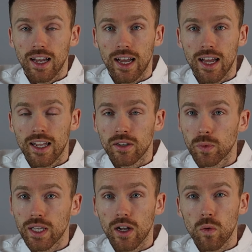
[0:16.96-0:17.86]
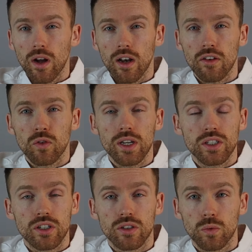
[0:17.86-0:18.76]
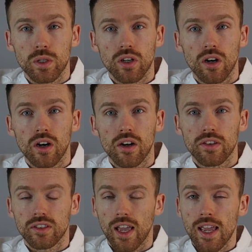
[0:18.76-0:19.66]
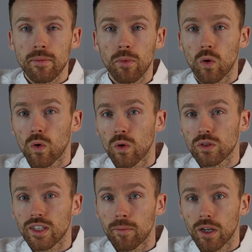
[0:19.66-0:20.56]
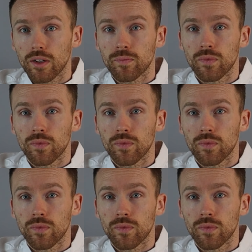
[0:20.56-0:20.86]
and we get quite a lot of questions which are the same or similar.